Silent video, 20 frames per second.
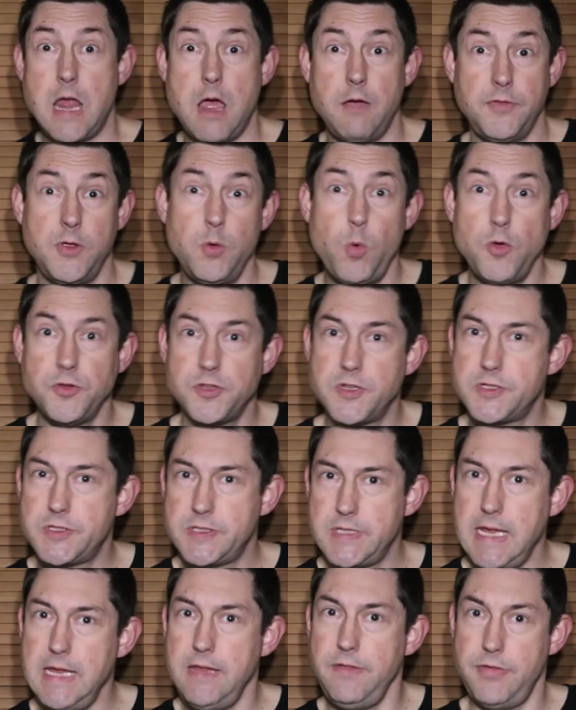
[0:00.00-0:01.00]
Now, if you want to
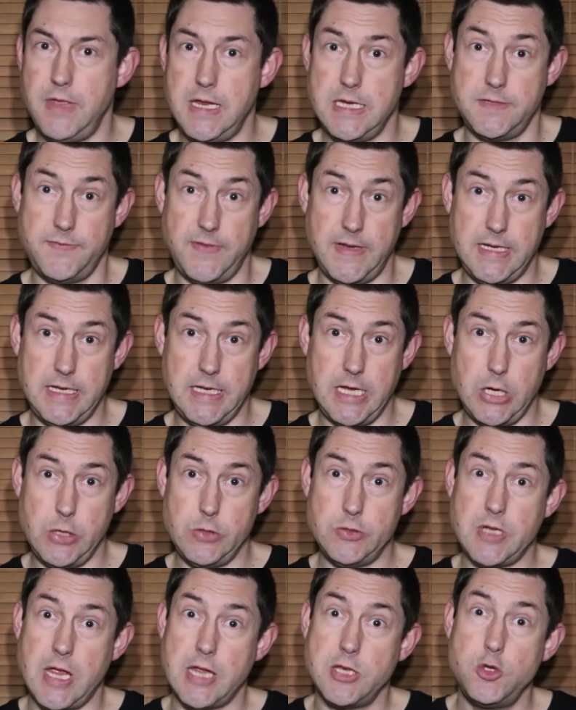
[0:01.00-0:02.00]
see these
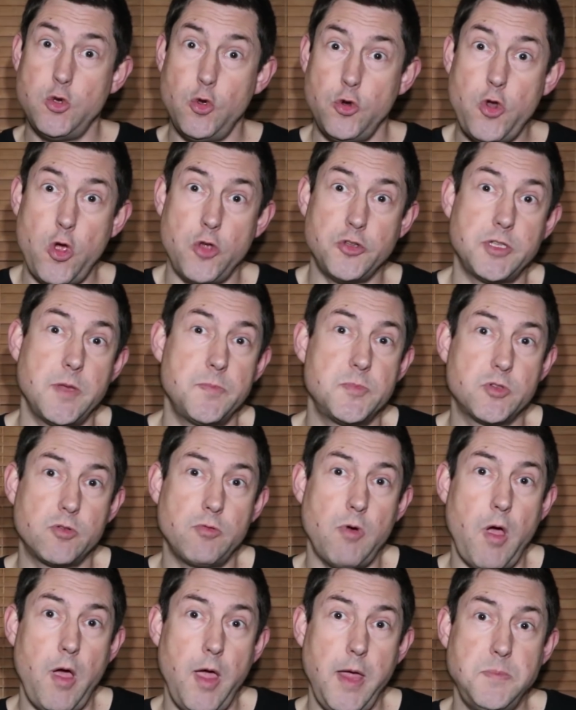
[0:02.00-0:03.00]
videos and you're not
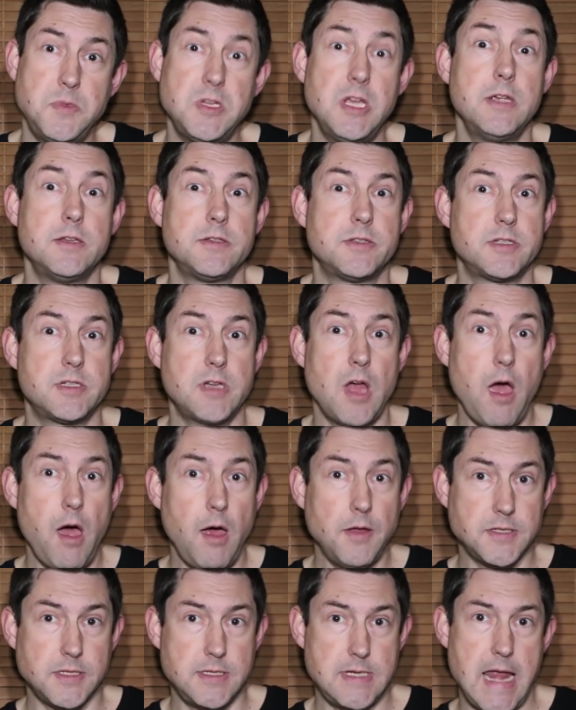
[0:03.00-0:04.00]
subscribed,
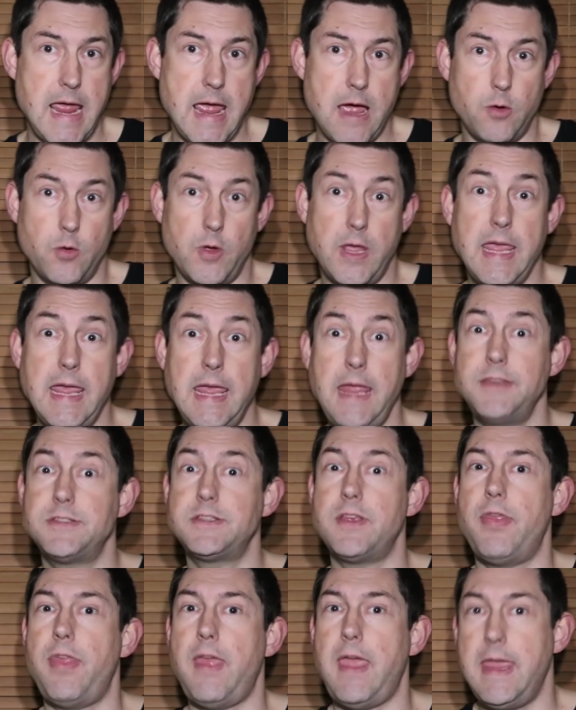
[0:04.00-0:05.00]
start now.
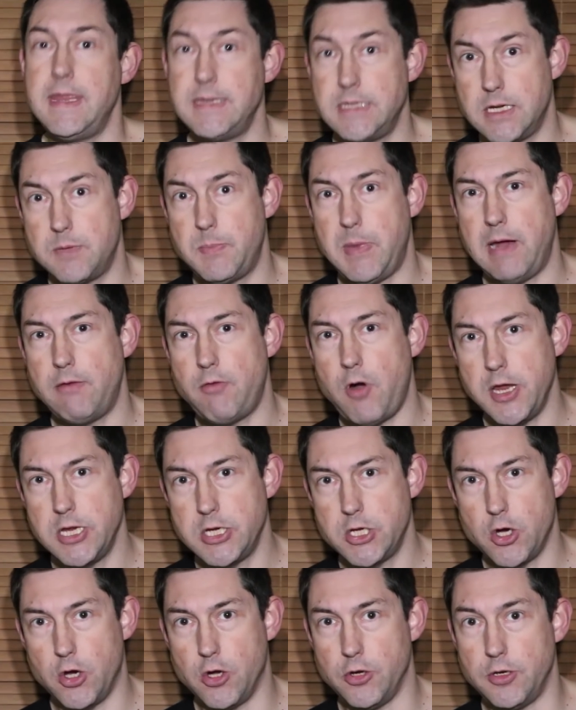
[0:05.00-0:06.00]
Hit the IDICBeer
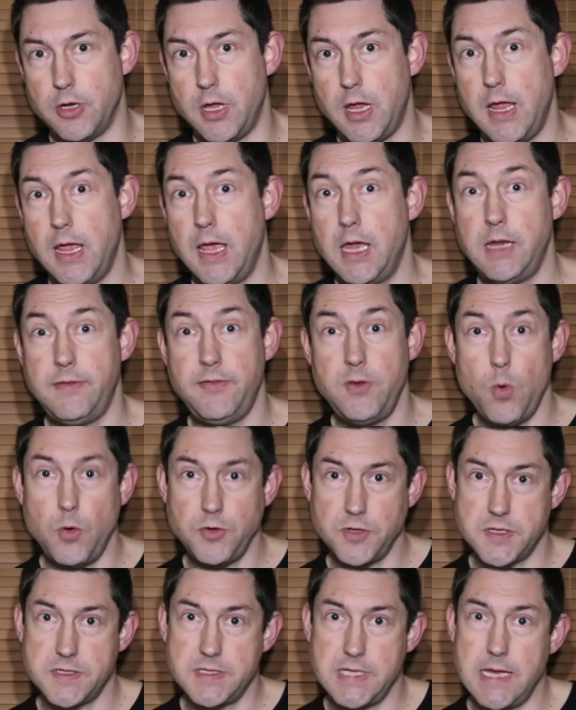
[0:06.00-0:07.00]
icon. And if you
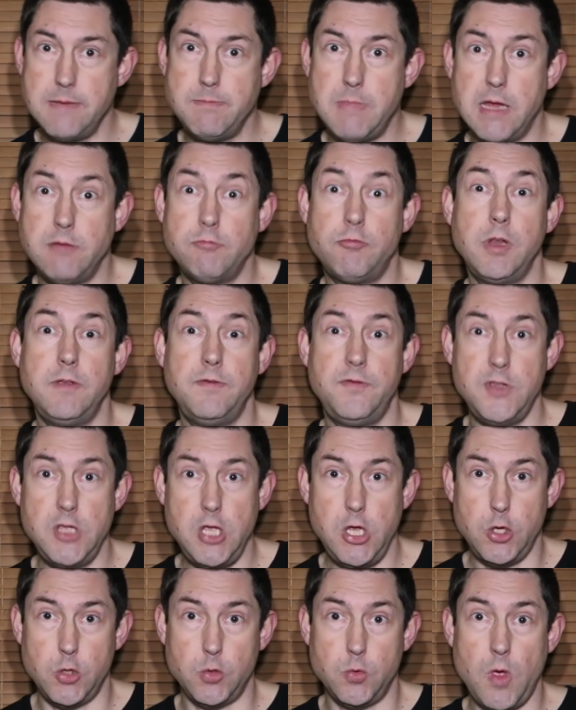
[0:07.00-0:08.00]
want to see me
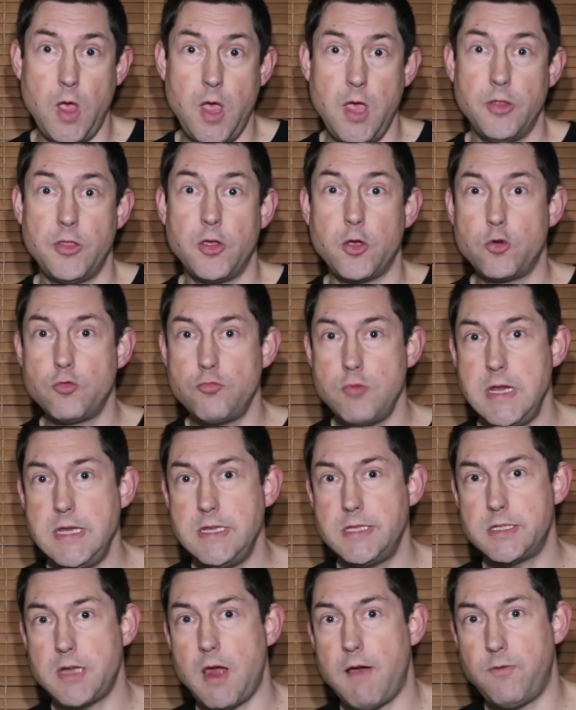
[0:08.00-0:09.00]
review the
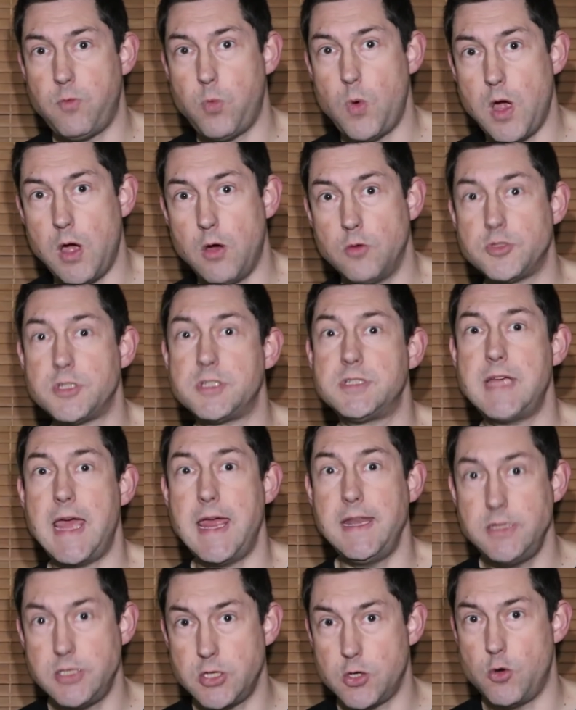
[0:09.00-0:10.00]
Green Stuff World
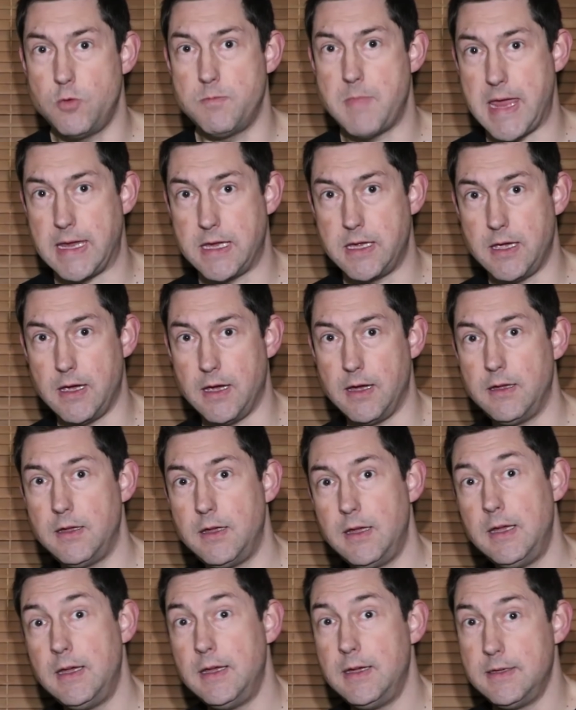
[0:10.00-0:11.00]
Tentacle
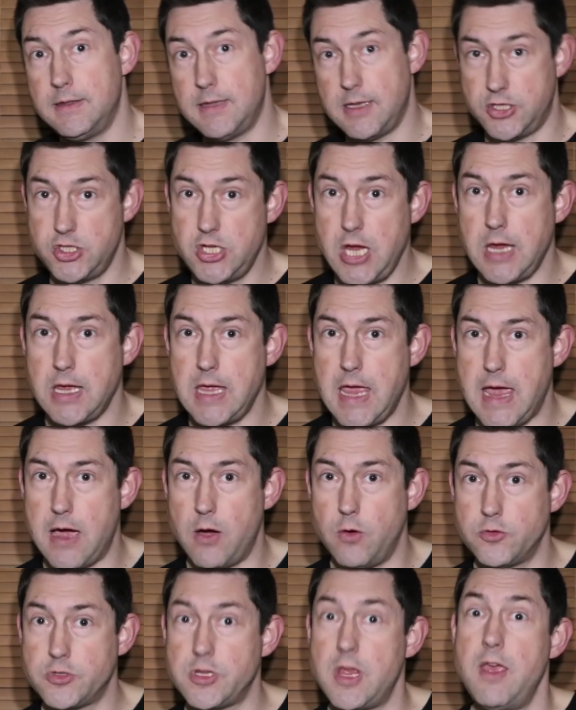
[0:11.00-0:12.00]
Maker, then check
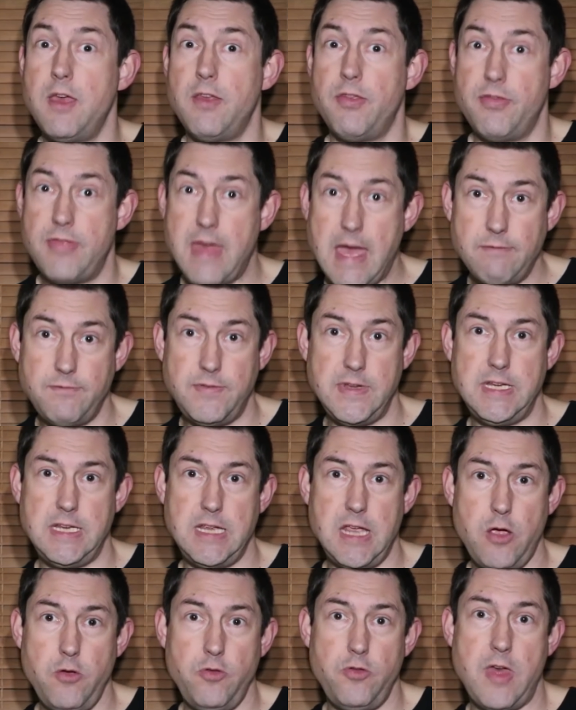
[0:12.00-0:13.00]
out that
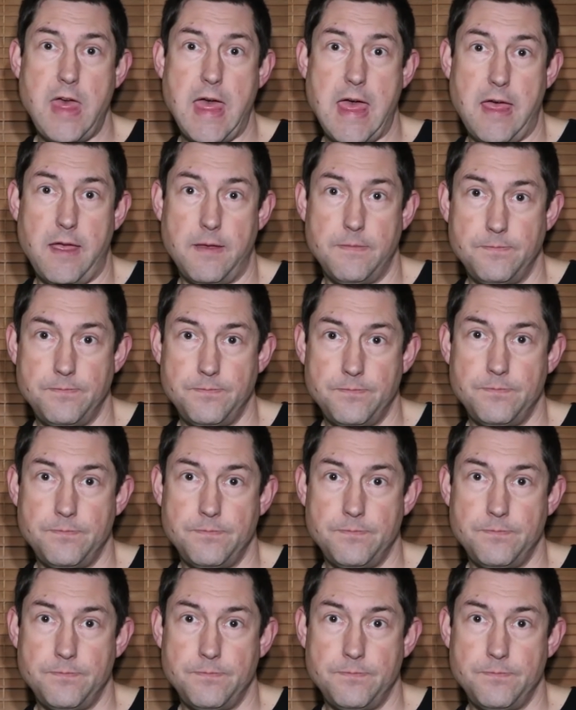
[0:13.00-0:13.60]
video there.